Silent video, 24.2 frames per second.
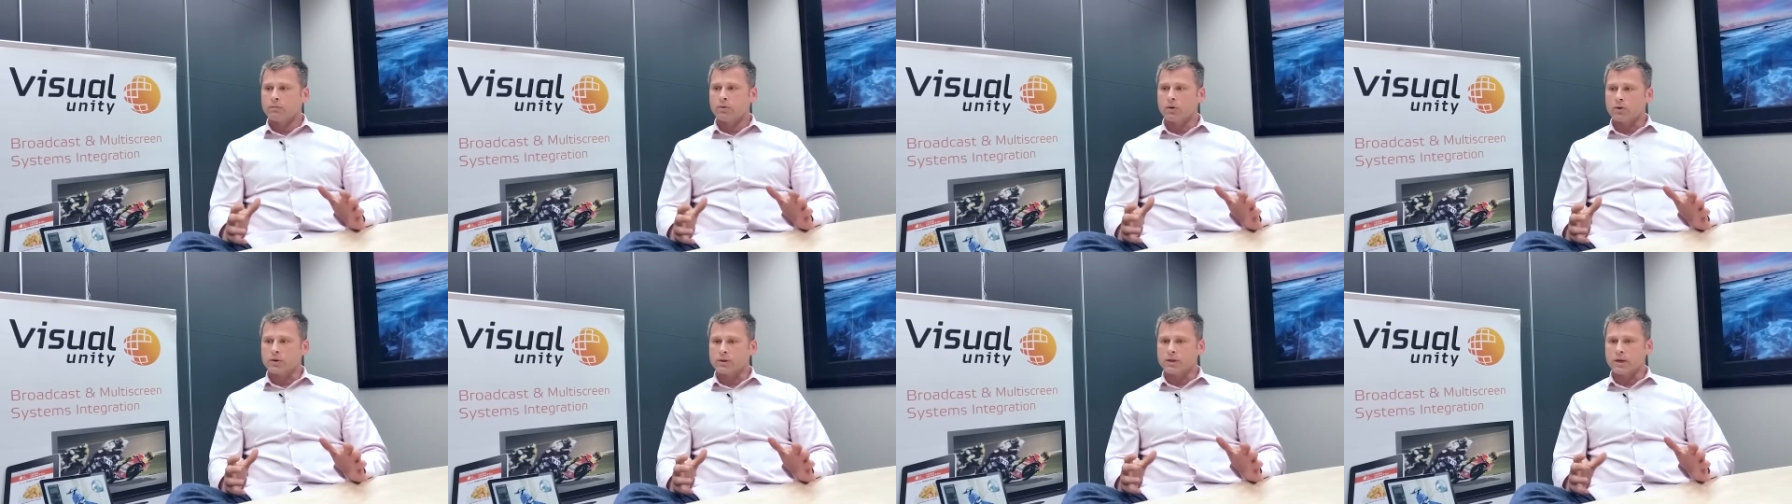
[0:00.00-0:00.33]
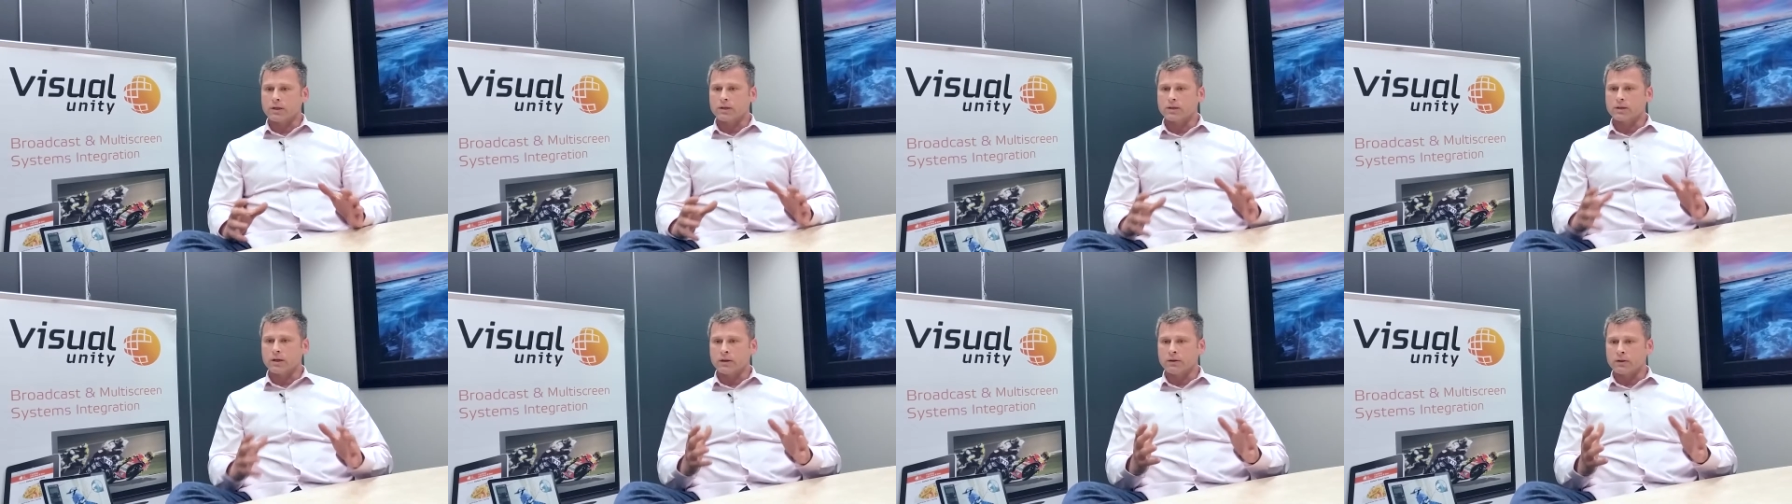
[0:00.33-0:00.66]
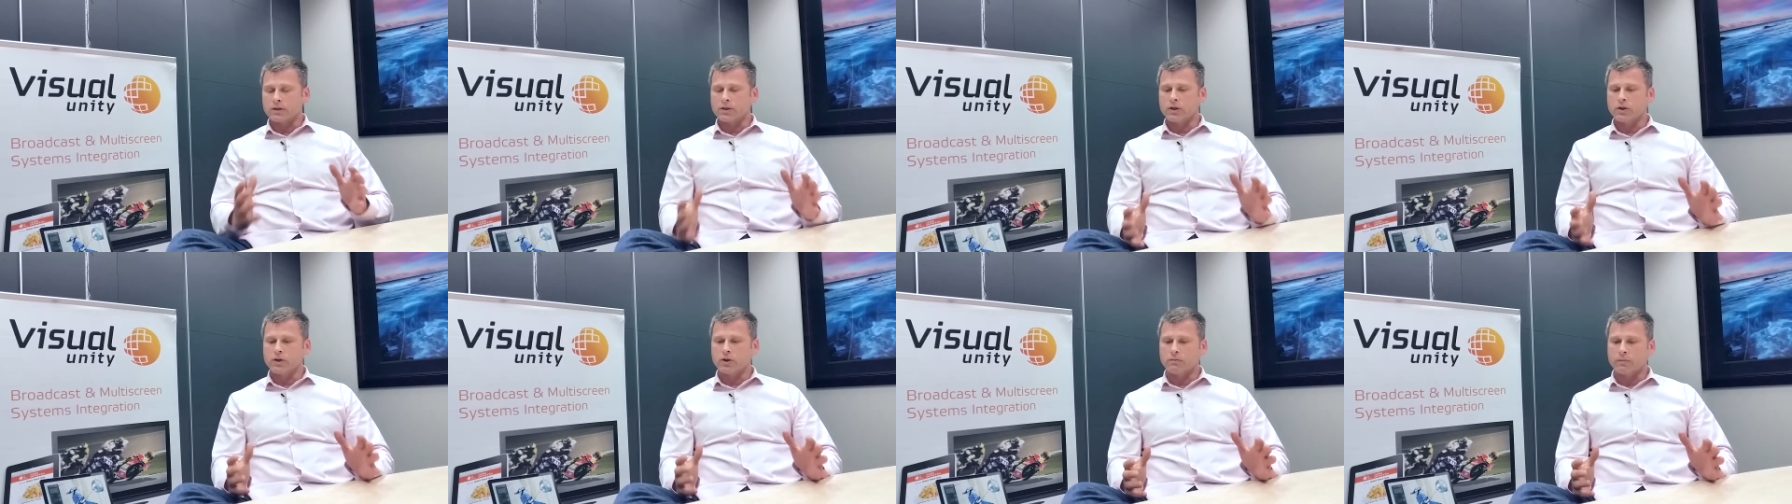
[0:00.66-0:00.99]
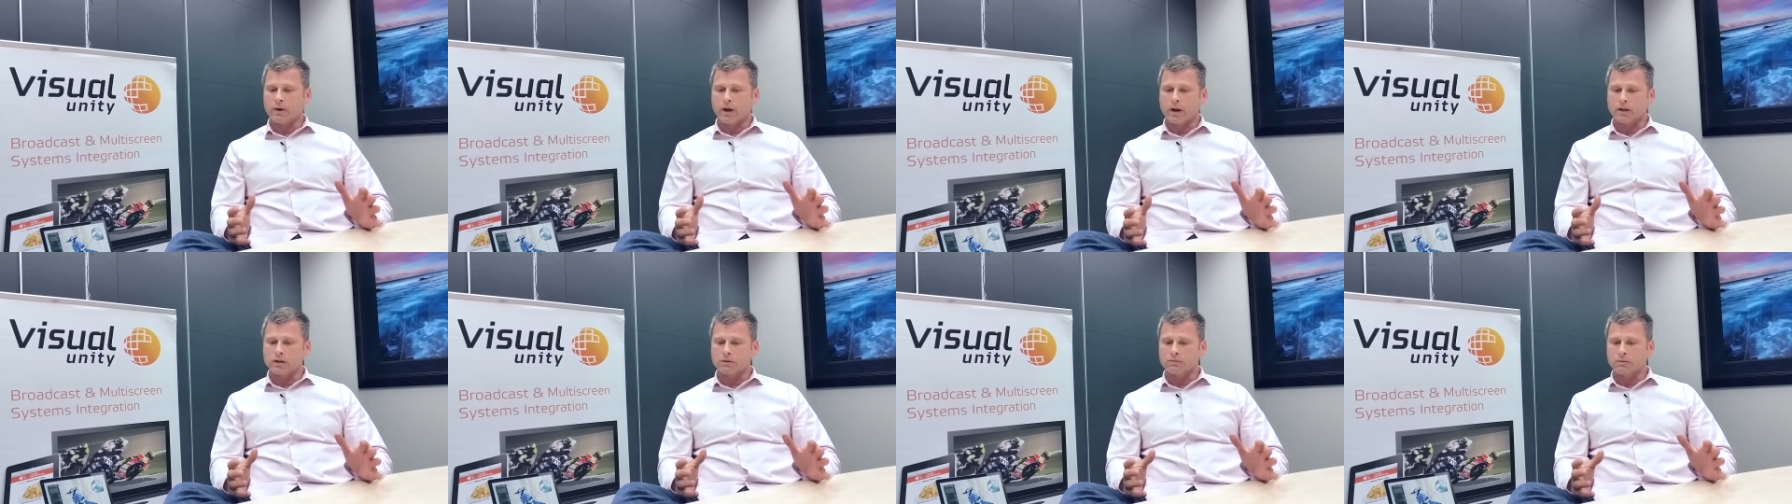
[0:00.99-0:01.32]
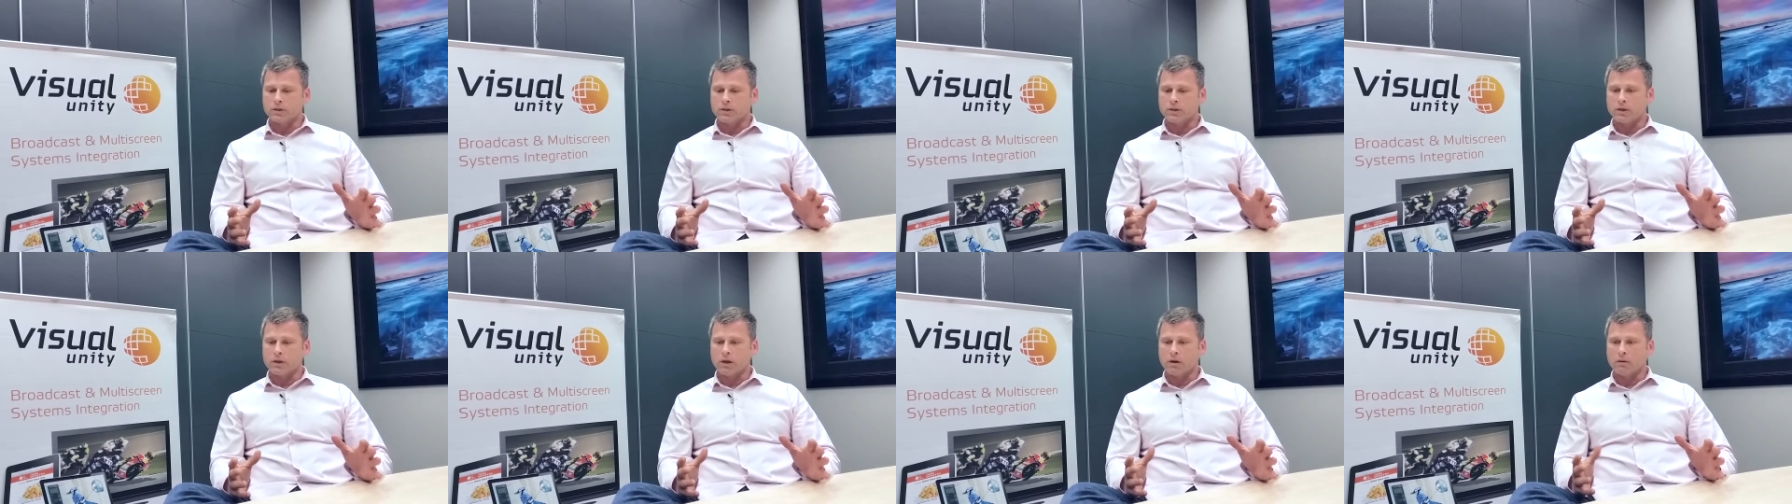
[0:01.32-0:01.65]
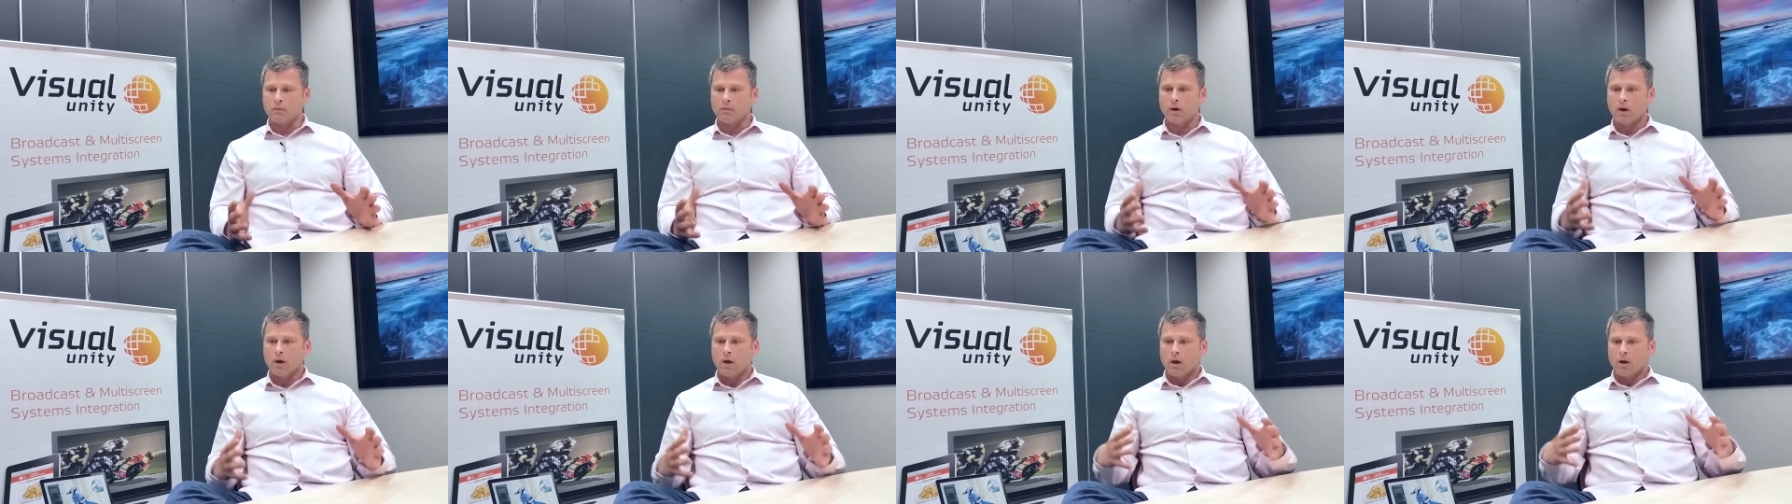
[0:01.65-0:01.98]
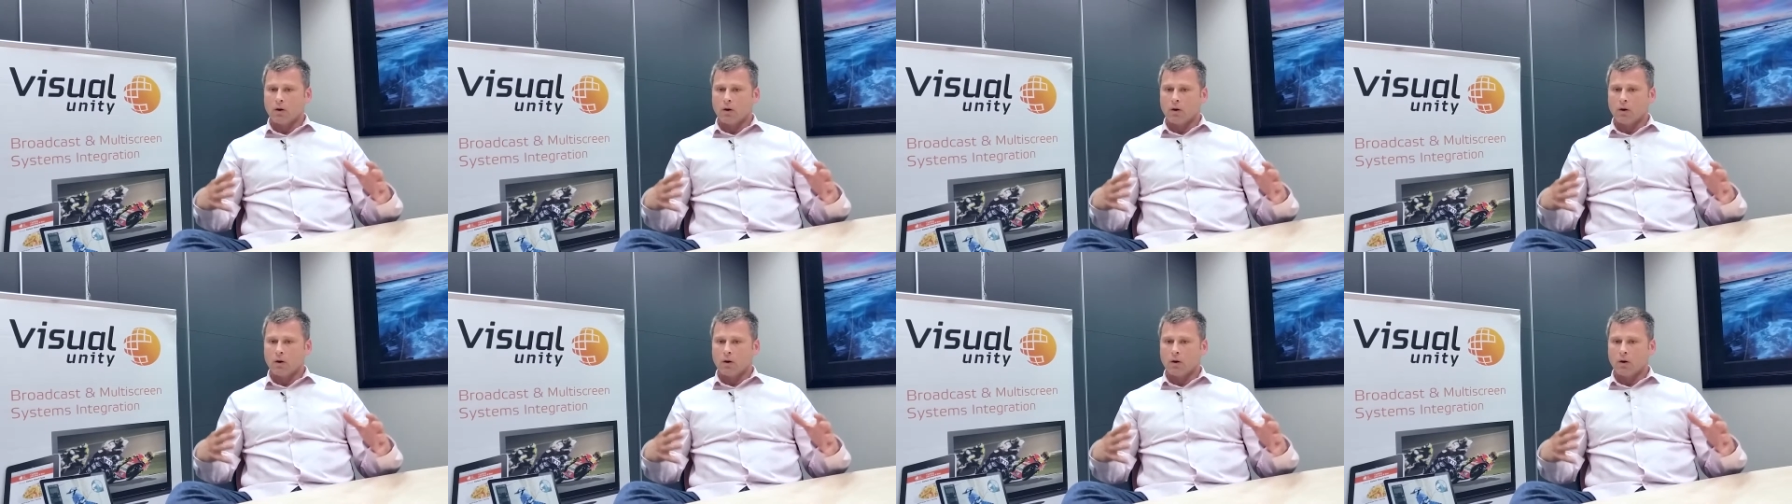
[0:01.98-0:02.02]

process in the senior management team